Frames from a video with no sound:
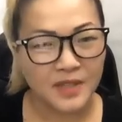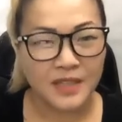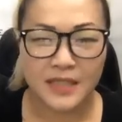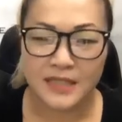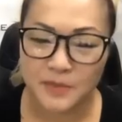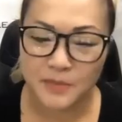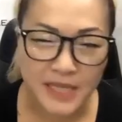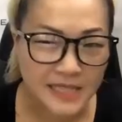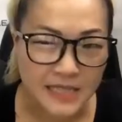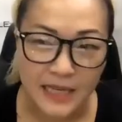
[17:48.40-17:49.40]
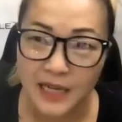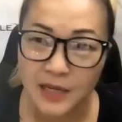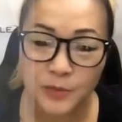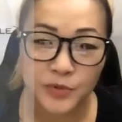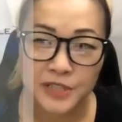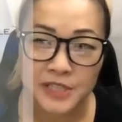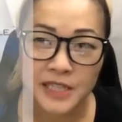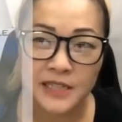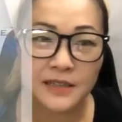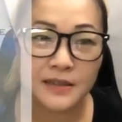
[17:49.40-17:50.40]
That's amazing. I
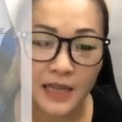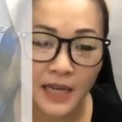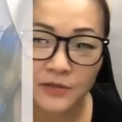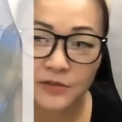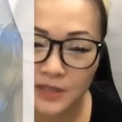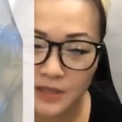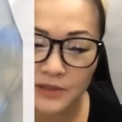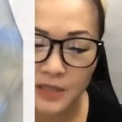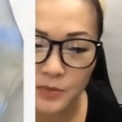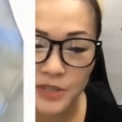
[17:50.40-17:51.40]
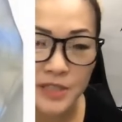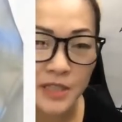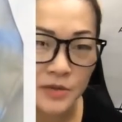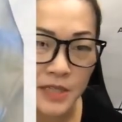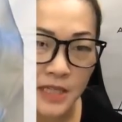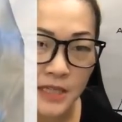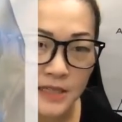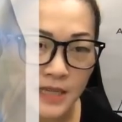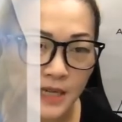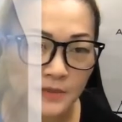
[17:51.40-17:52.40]
appreciate it. I really, really appreciate you taking the
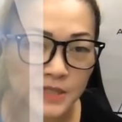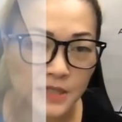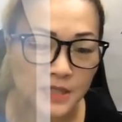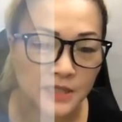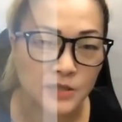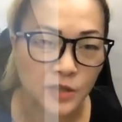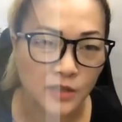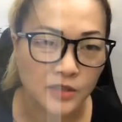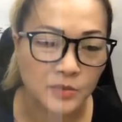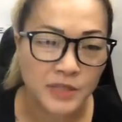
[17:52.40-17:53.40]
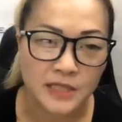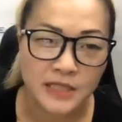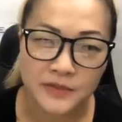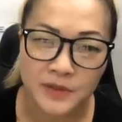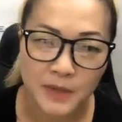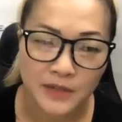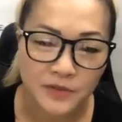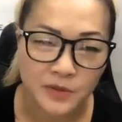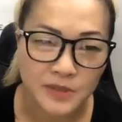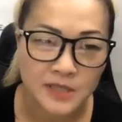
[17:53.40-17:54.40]
time today to talk to me and giving my
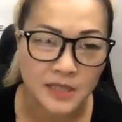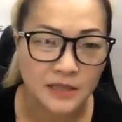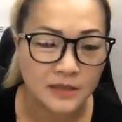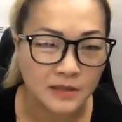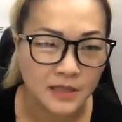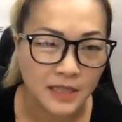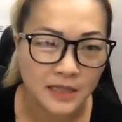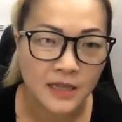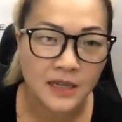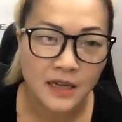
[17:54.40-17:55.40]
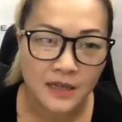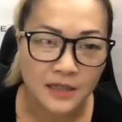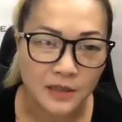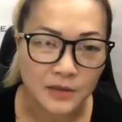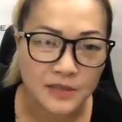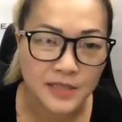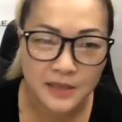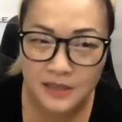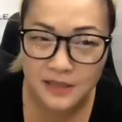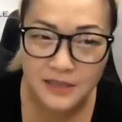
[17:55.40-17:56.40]
viewers a little, like, you know,
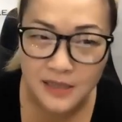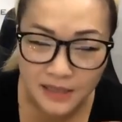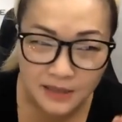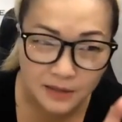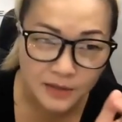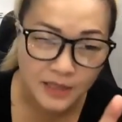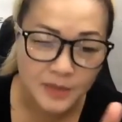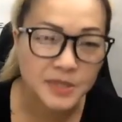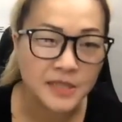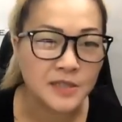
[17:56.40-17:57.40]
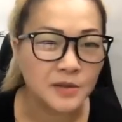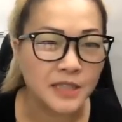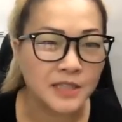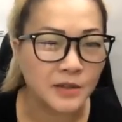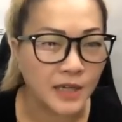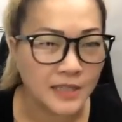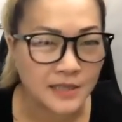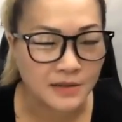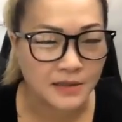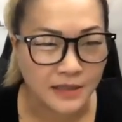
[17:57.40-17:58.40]
little glimpse into like your
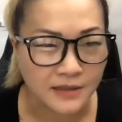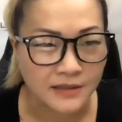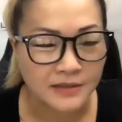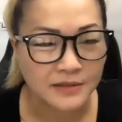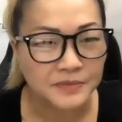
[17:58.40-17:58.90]
hustle there.